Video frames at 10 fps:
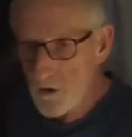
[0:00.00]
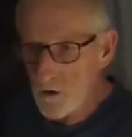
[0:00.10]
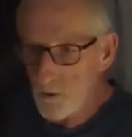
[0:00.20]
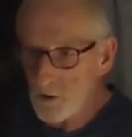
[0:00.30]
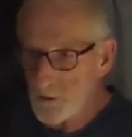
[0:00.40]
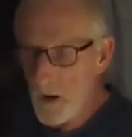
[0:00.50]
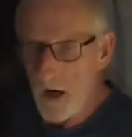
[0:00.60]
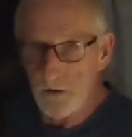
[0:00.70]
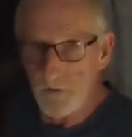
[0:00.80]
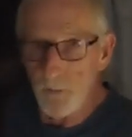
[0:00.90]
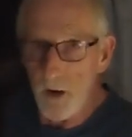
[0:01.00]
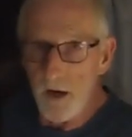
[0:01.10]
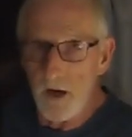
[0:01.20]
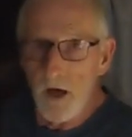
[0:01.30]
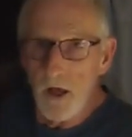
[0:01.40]
good response from
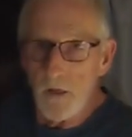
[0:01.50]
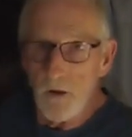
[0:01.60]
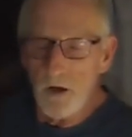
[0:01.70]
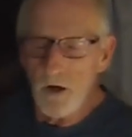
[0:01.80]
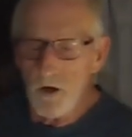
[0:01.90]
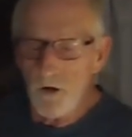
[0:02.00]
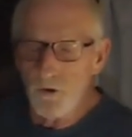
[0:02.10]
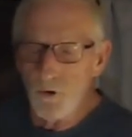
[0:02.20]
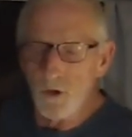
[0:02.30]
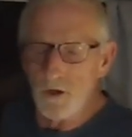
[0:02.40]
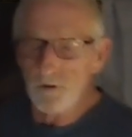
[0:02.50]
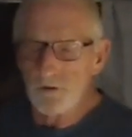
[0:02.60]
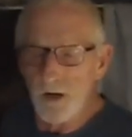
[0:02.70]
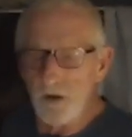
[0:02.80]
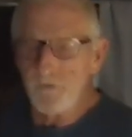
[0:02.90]
a little
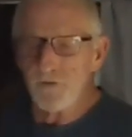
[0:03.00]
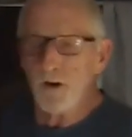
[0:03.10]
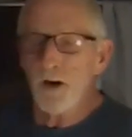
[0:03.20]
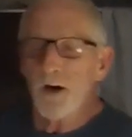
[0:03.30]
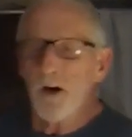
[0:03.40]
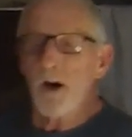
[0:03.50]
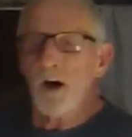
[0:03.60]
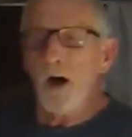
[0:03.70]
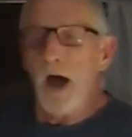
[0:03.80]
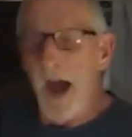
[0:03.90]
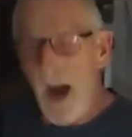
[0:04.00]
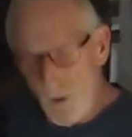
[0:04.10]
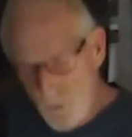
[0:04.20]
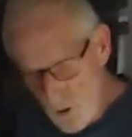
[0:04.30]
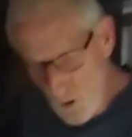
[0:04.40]
do-it-yourself
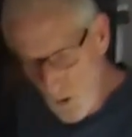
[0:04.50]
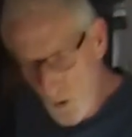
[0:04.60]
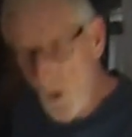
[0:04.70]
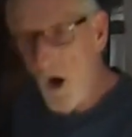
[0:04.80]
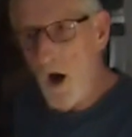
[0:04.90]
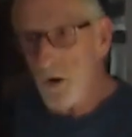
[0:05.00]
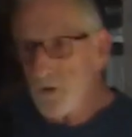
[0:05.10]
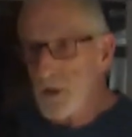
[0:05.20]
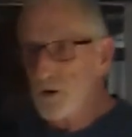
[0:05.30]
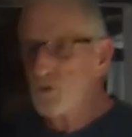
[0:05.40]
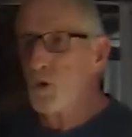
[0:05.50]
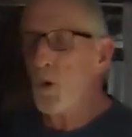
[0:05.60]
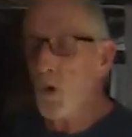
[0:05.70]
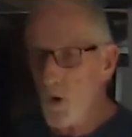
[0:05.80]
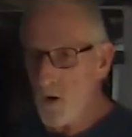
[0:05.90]
how-to on the
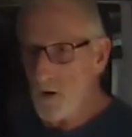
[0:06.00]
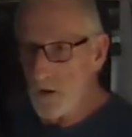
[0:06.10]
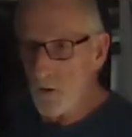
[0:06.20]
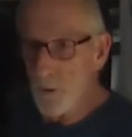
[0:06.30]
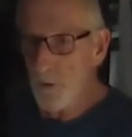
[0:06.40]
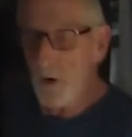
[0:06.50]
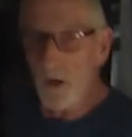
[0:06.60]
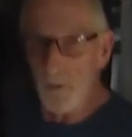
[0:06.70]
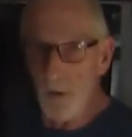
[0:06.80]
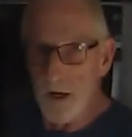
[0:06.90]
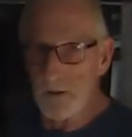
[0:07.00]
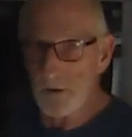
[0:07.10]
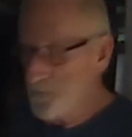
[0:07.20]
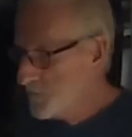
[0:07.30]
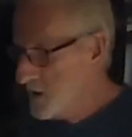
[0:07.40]
door that we put on the
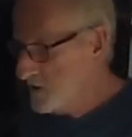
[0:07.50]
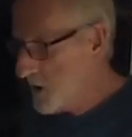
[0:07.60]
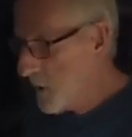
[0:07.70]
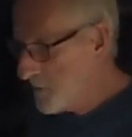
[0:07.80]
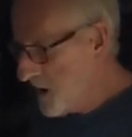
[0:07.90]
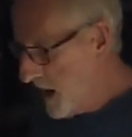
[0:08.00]
bus. So